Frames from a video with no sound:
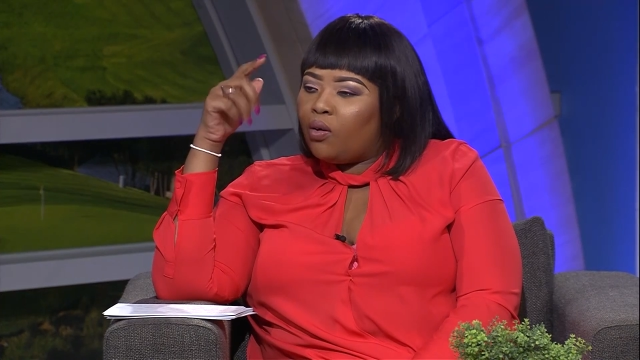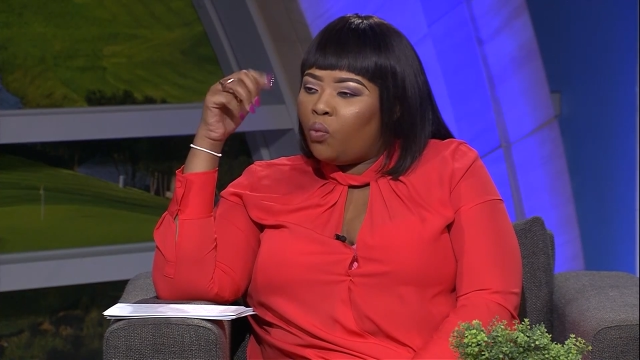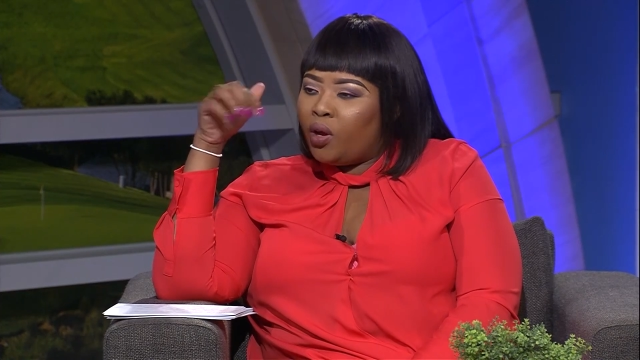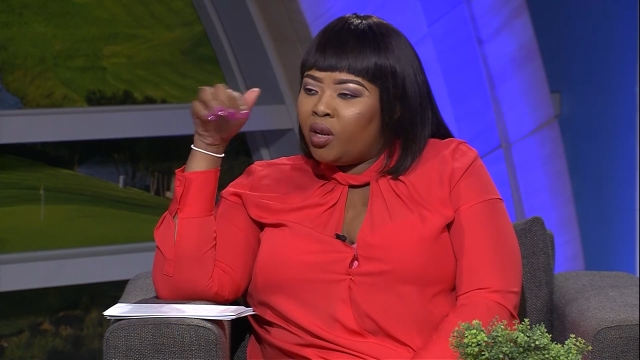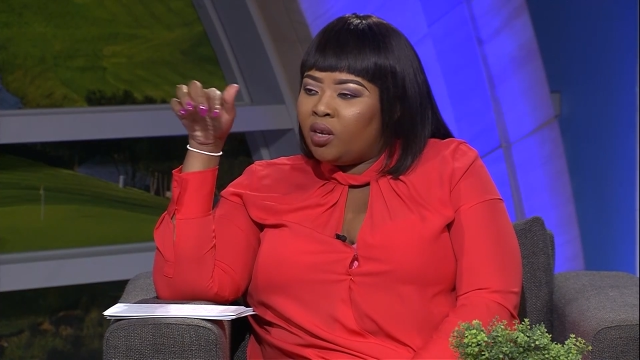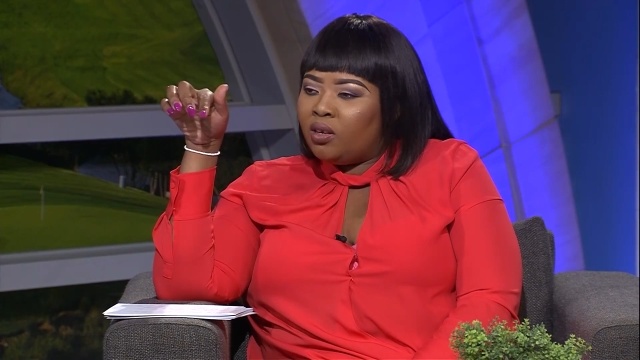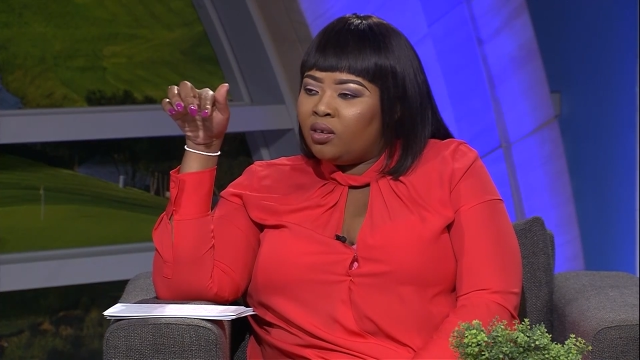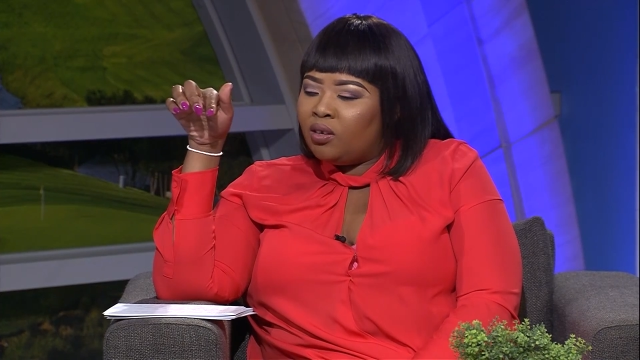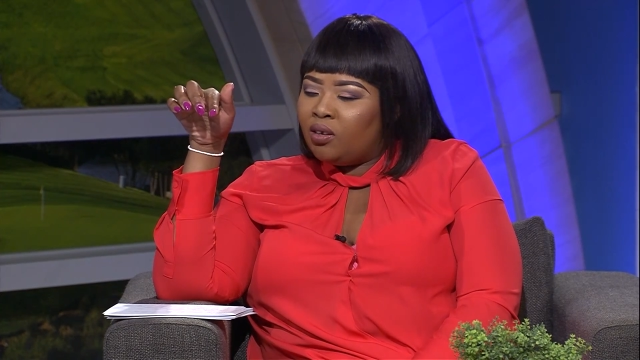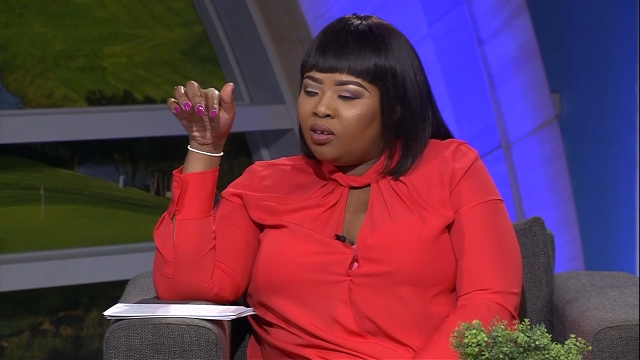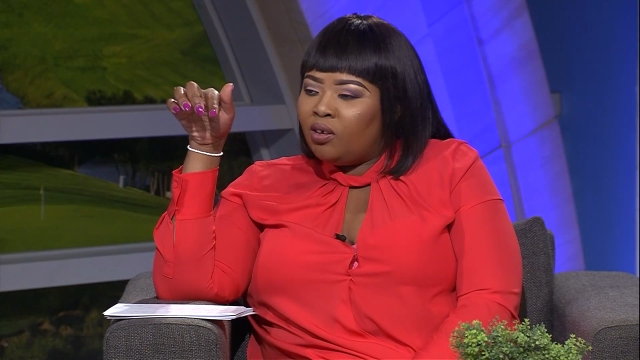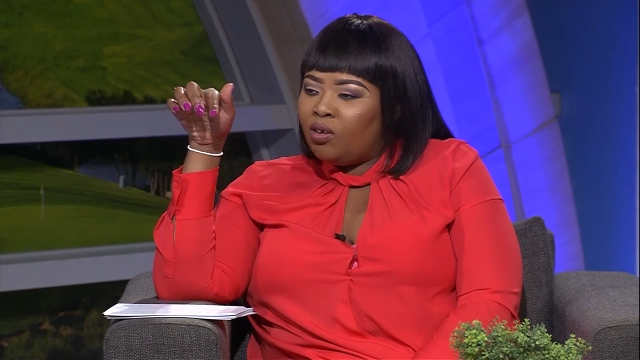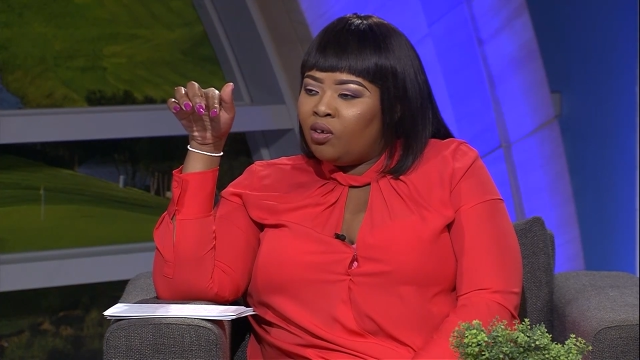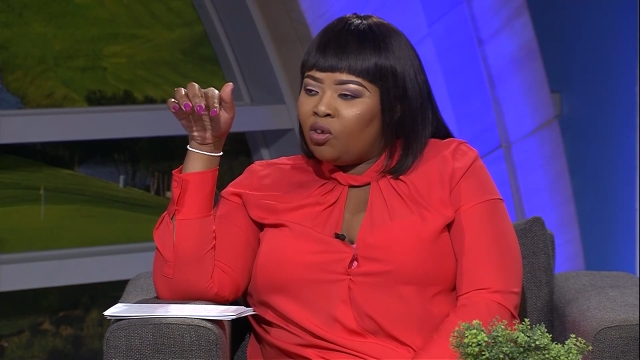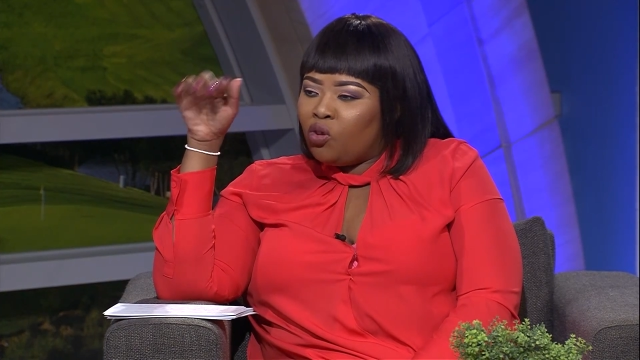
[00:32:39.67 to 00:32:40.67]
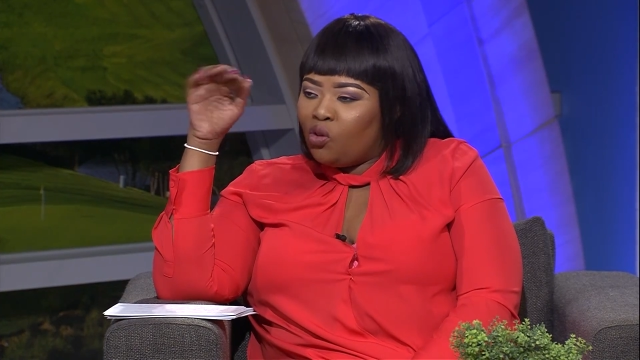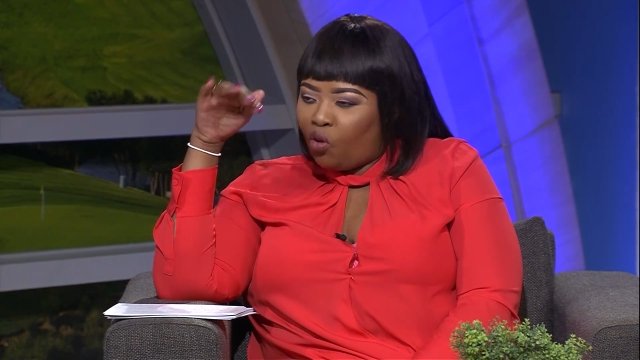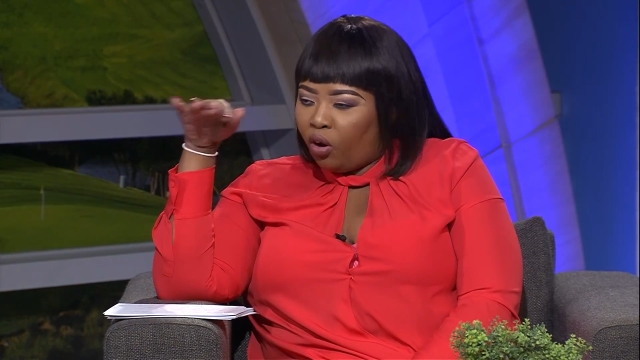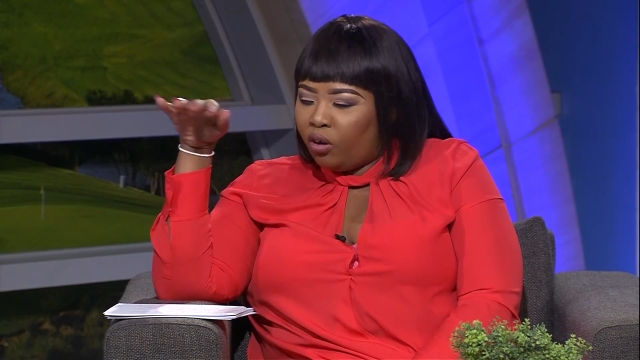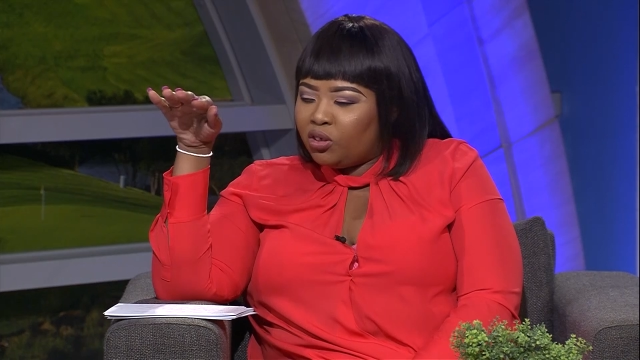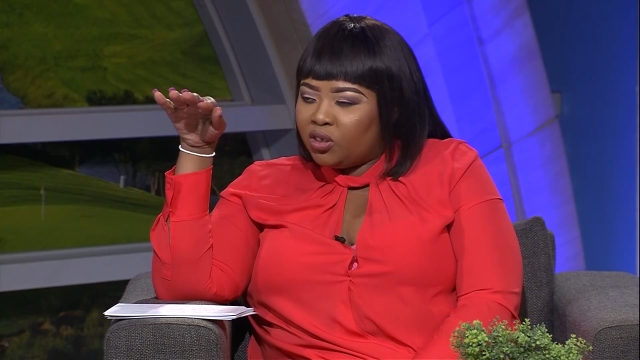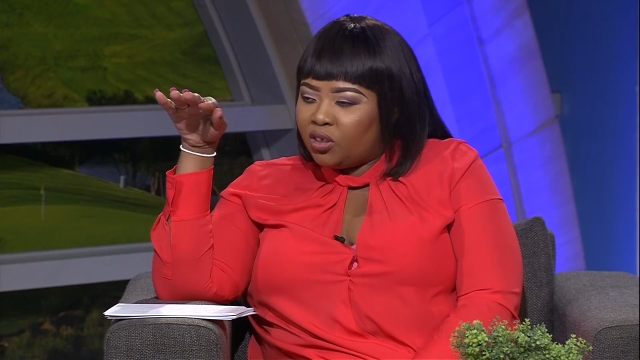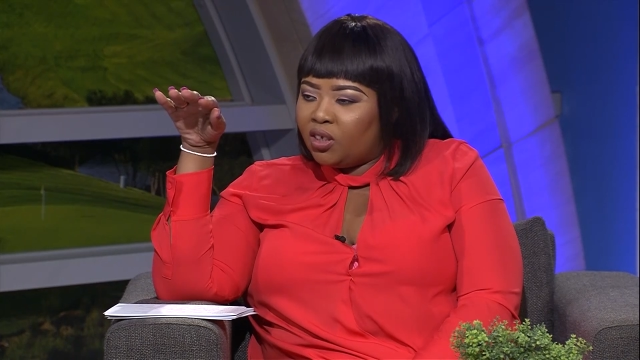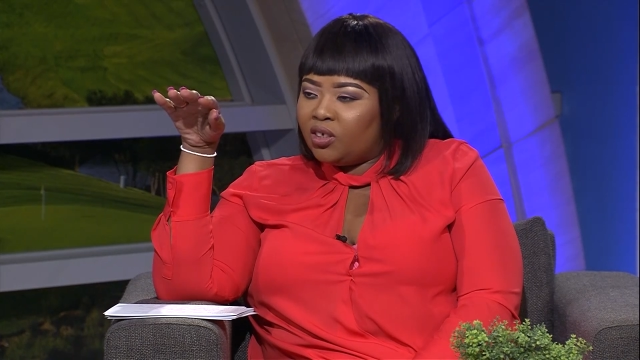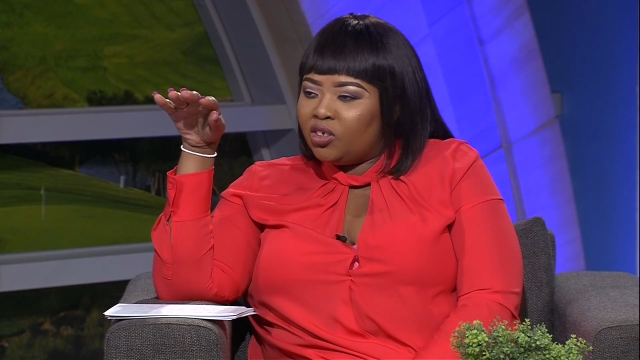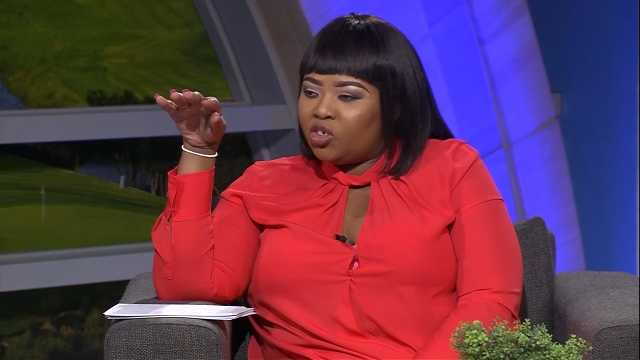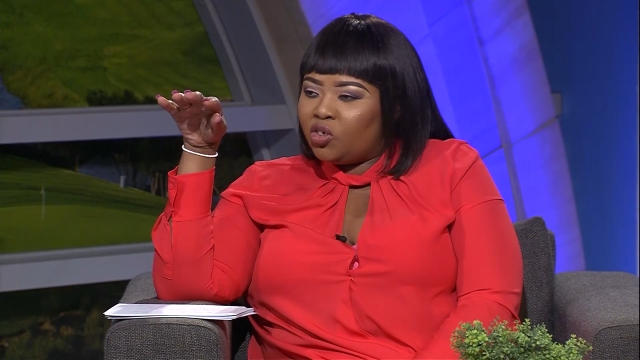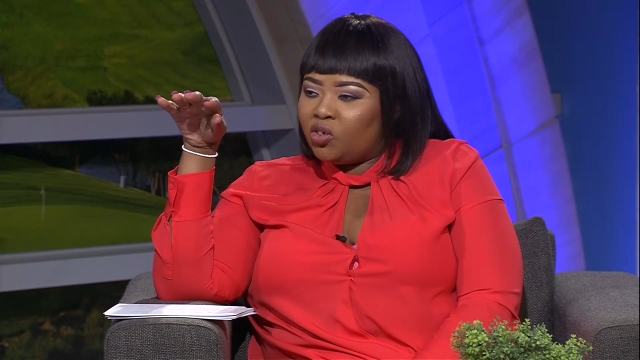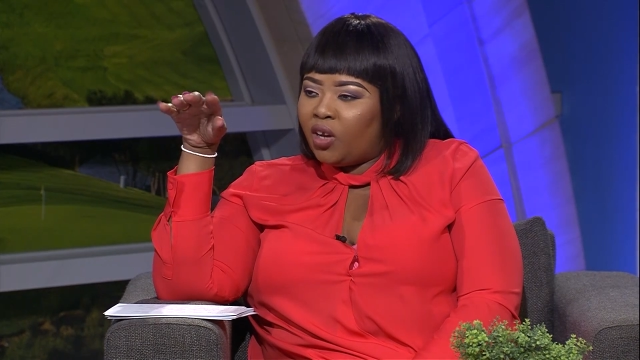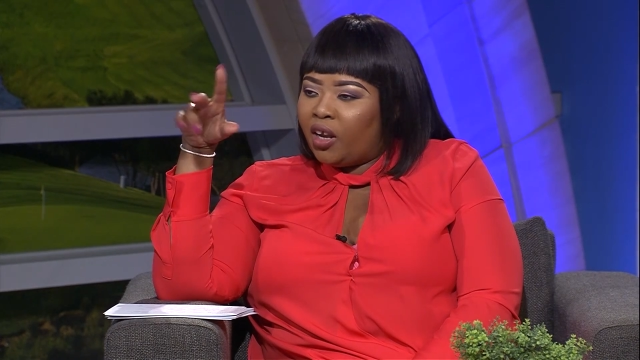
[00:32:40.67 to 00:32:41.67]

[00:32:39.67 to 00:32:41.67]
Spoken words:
when you got into the industry?